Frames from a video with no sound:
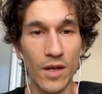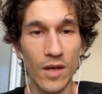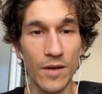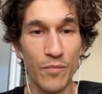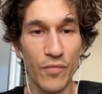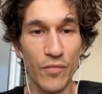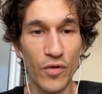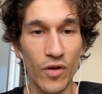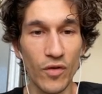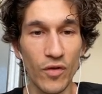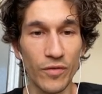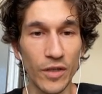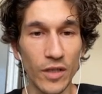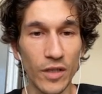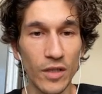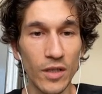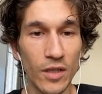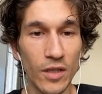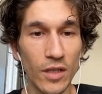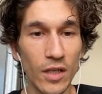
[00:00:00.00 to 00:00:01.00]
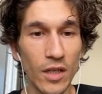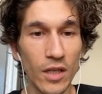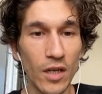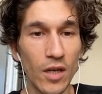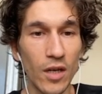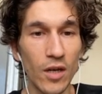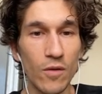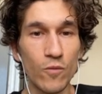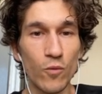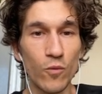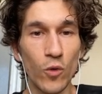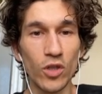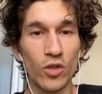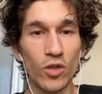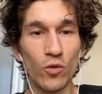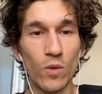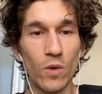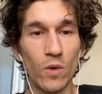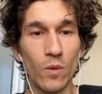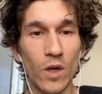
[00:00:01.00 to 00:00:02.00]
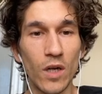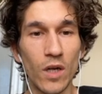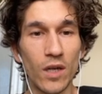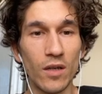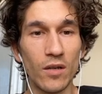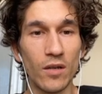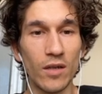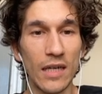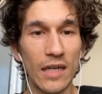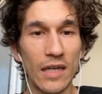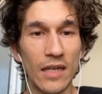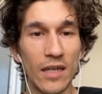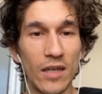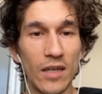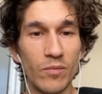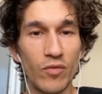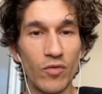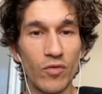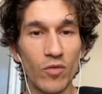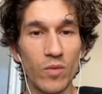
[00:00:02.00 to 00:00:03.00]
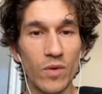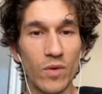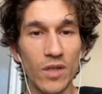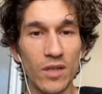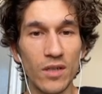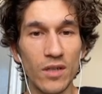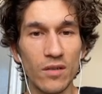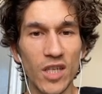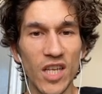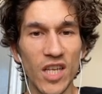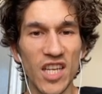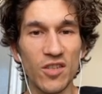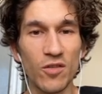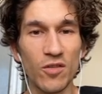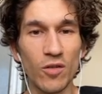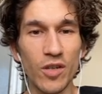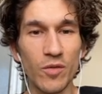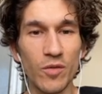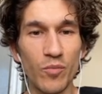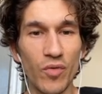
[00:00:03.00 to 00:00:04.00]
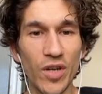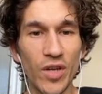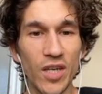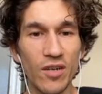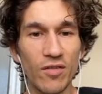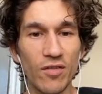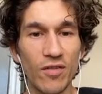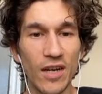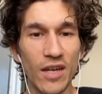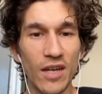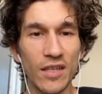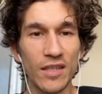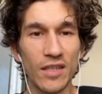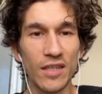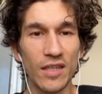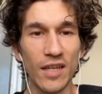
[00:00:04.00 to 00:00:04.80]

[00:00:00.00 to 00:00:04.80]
Perfect. What do we wanna? Uh, probably he's only brick, right?